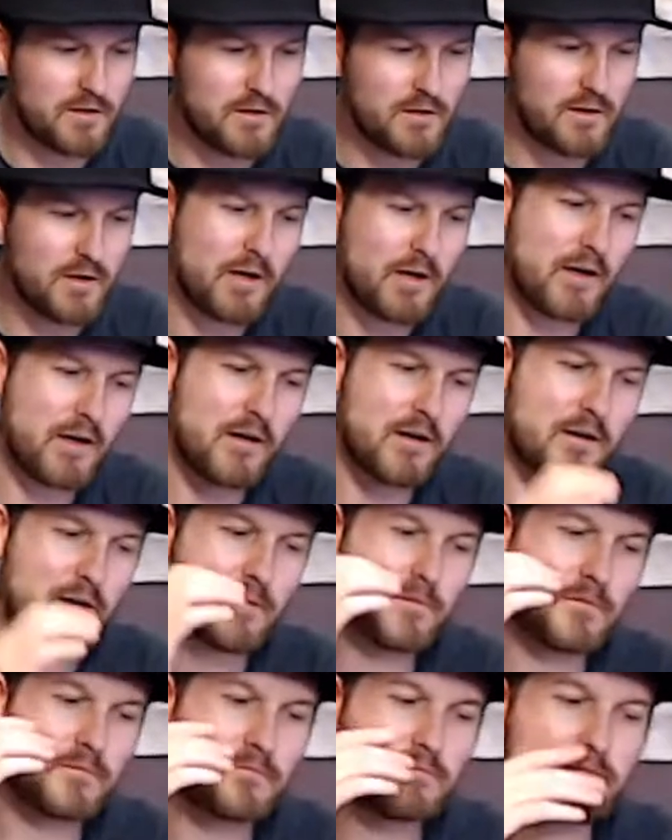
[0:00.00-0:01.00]

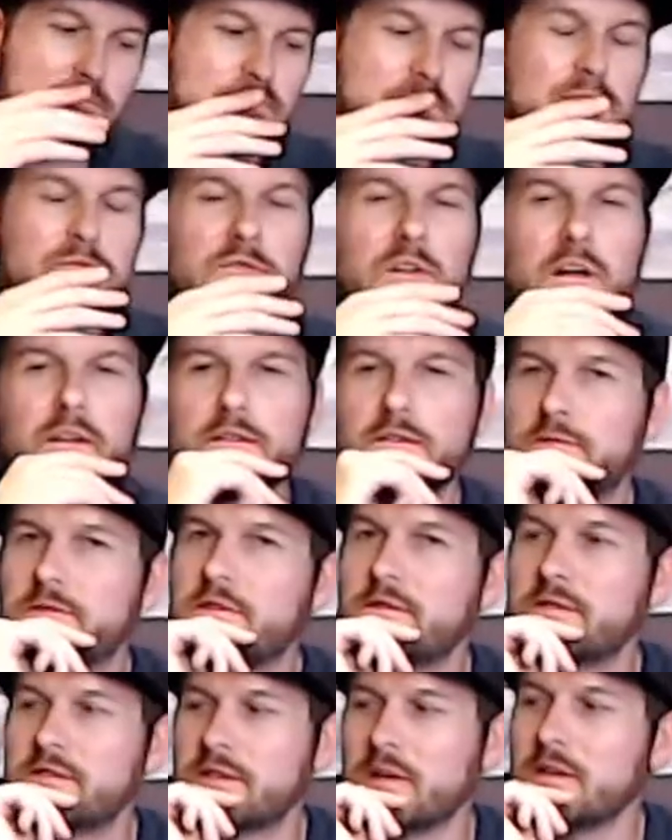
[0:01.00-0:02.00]
Lawless, would
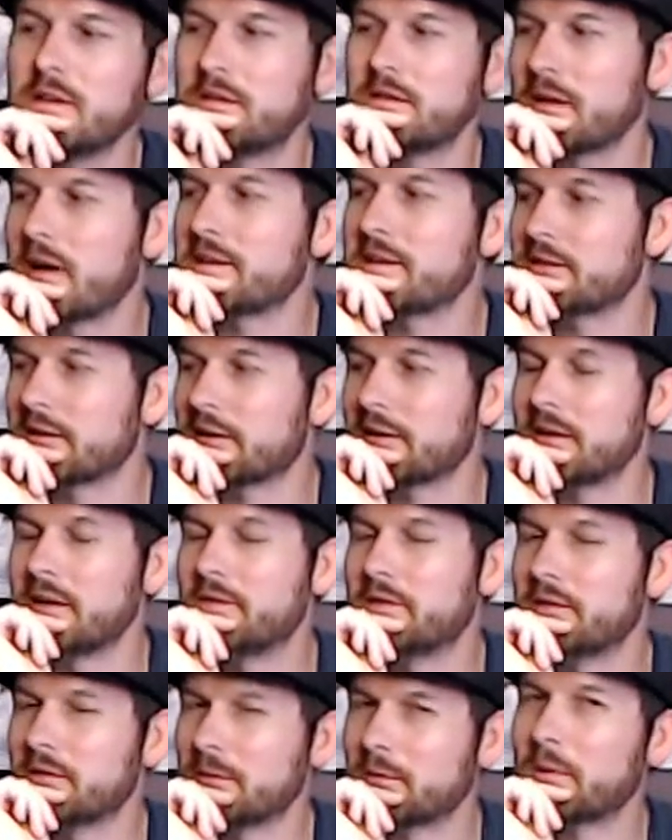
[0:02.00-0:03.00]
you say that that's like
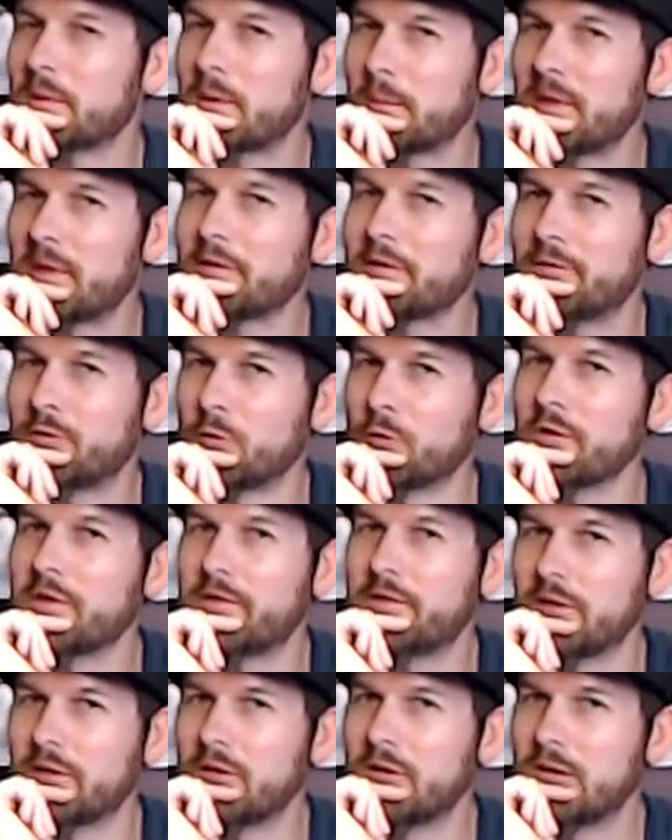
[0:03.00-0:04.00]
even though maybe a fourth
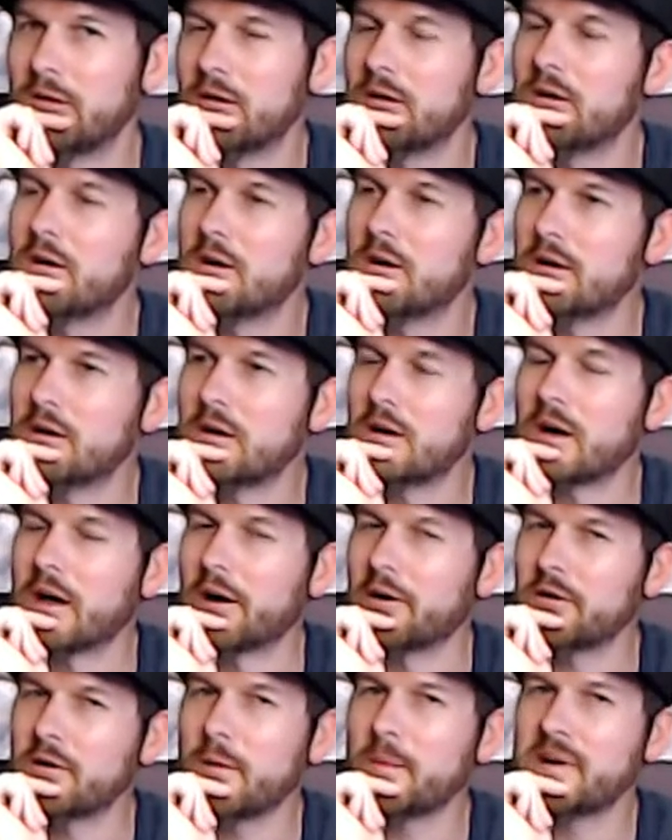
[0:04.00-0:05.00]
fill? I
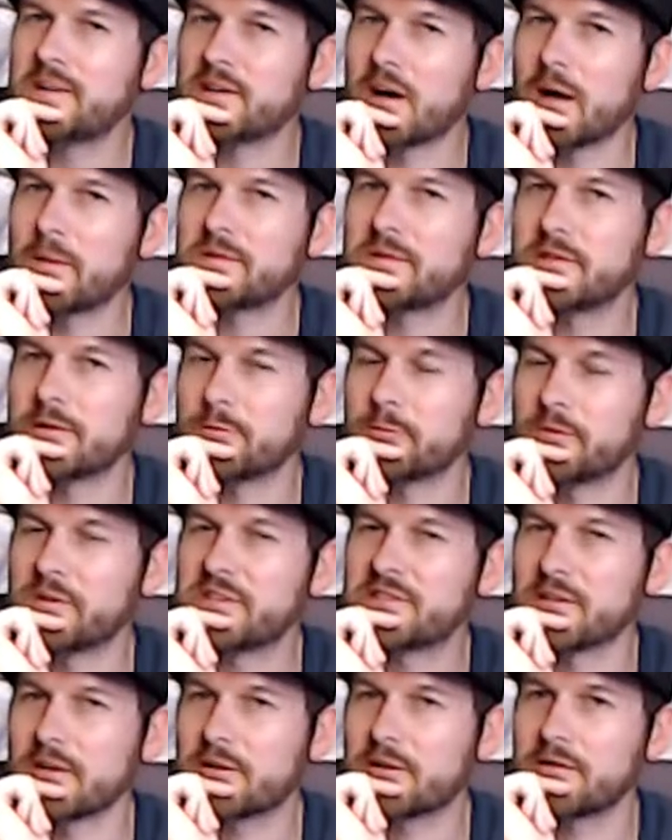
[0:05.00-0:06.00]
don't know how many times they
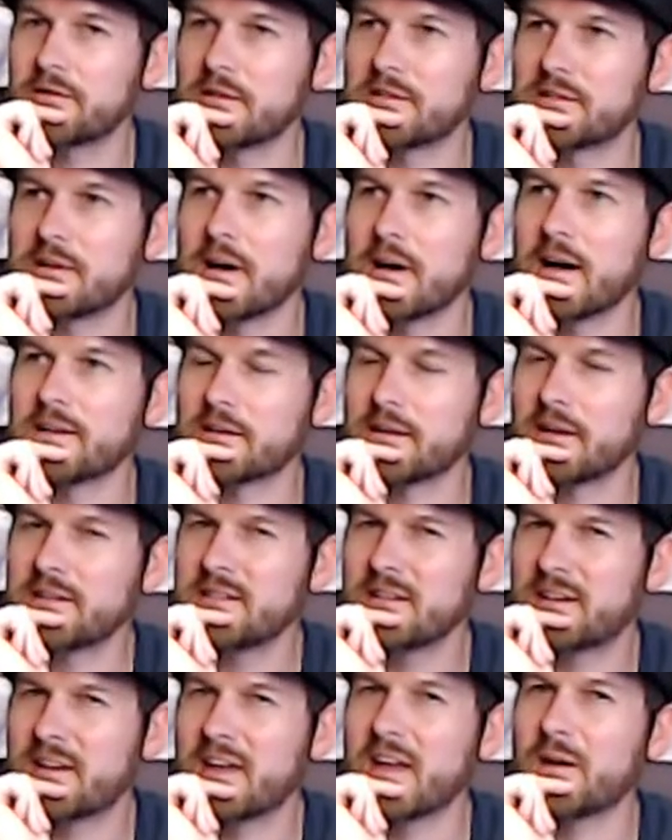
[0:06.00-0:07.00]
recycle these casks. I guess
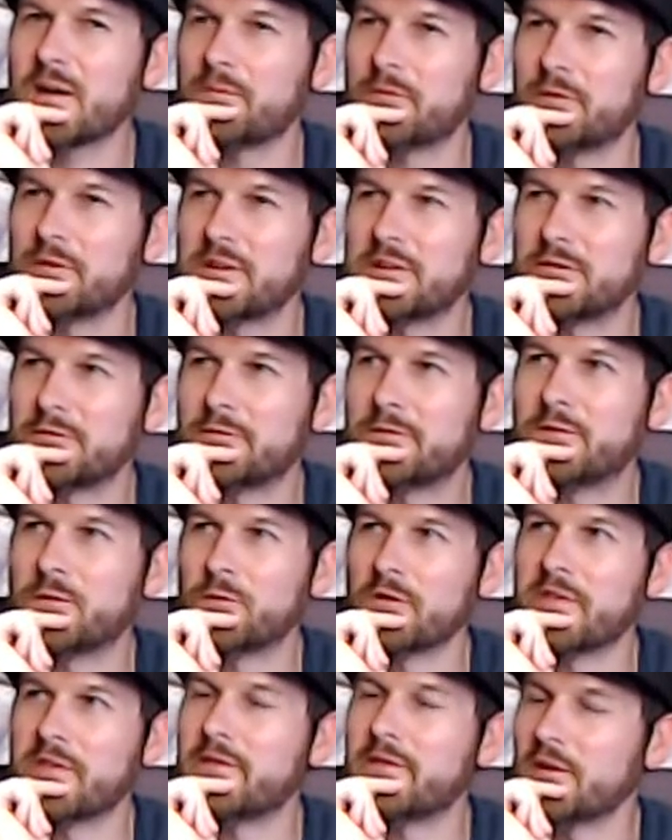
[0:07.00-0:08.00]
they can't really do
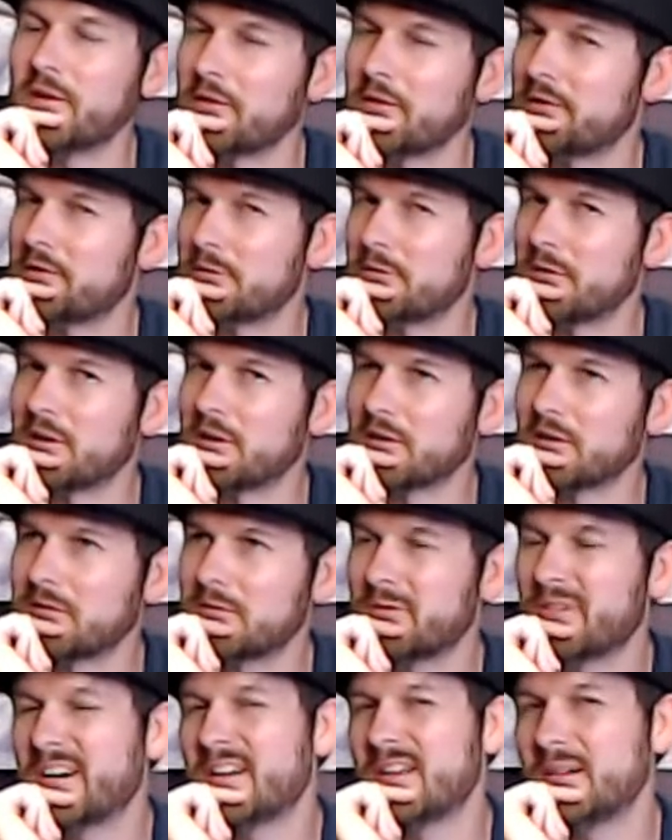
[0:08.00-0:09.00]
fourth fill. They're doing,
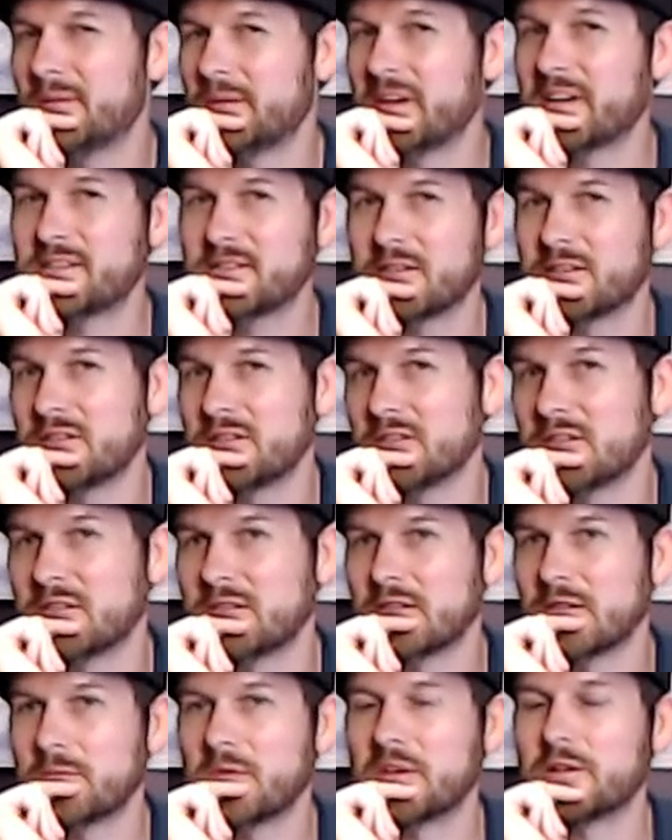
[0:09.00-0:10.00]
well, I guess they could.
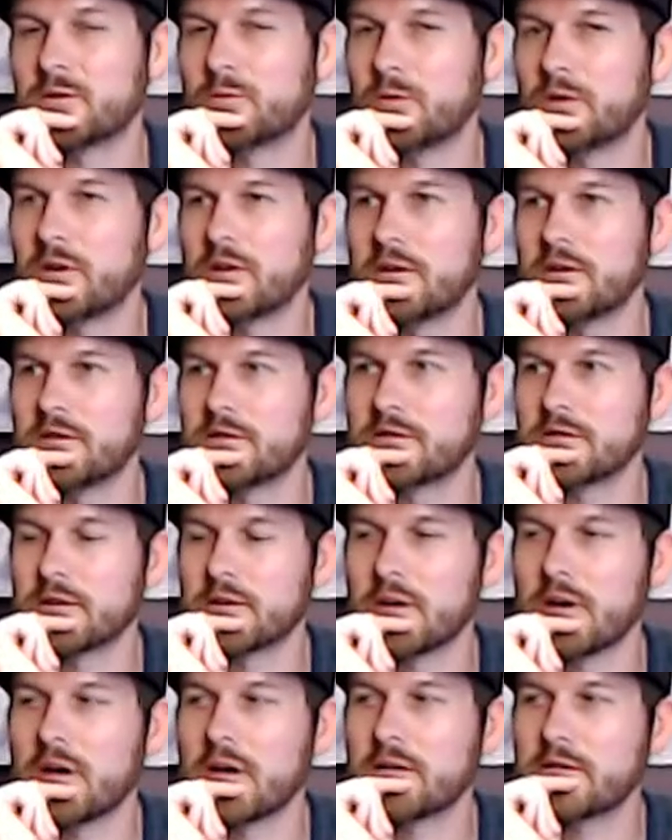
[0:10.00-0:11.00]
I mean, 20 years in the
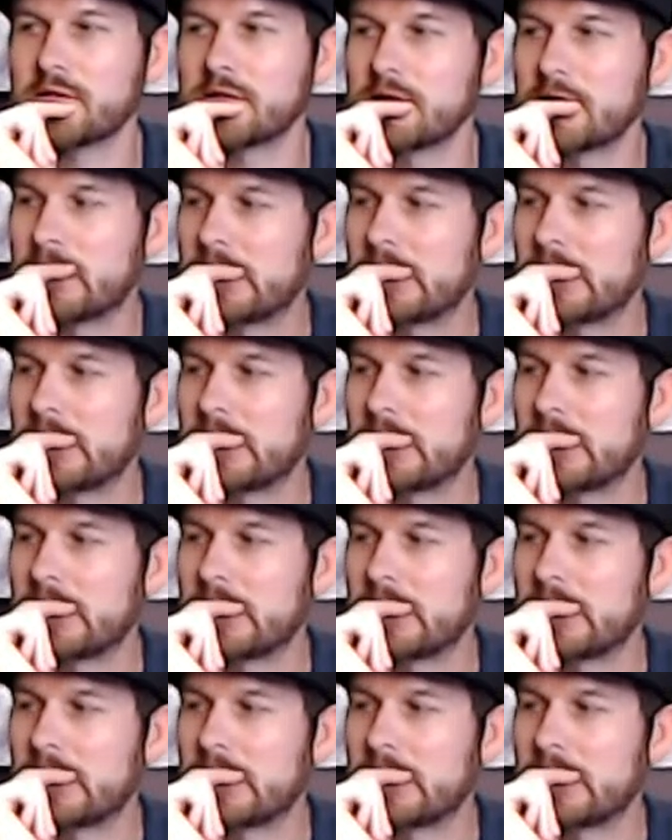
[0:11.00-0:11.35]
cask.